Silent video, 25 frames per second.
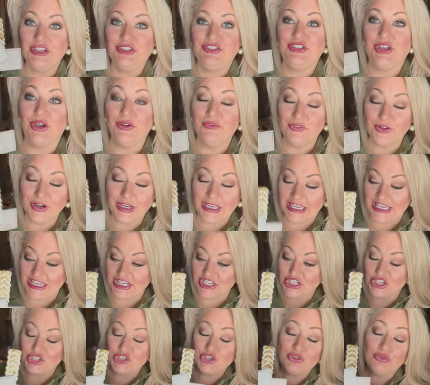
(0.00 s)
Don't
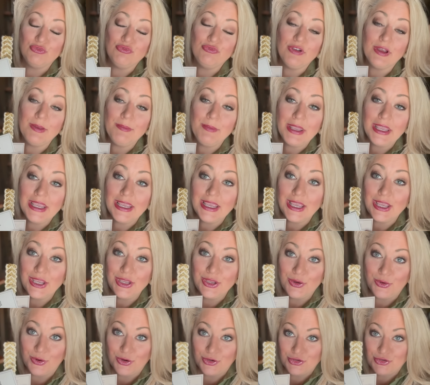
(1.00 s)
forget trimming
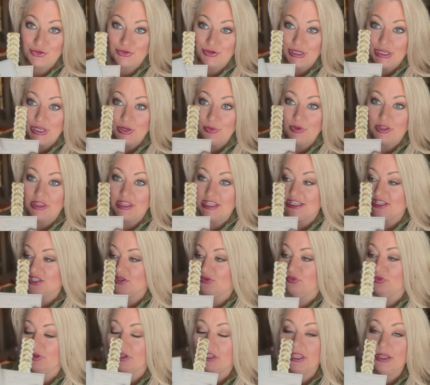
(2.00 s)
your tree with these
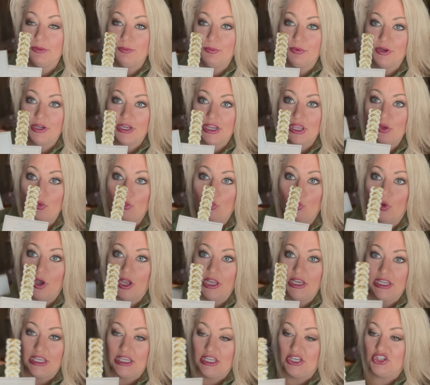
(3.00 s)
really pretty
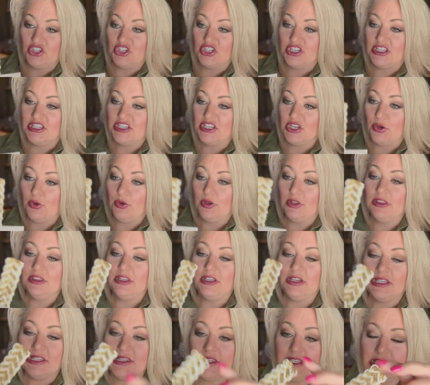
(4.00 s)
1-inch. So
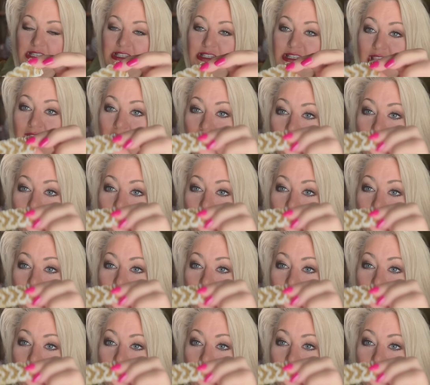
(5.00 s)
look at this,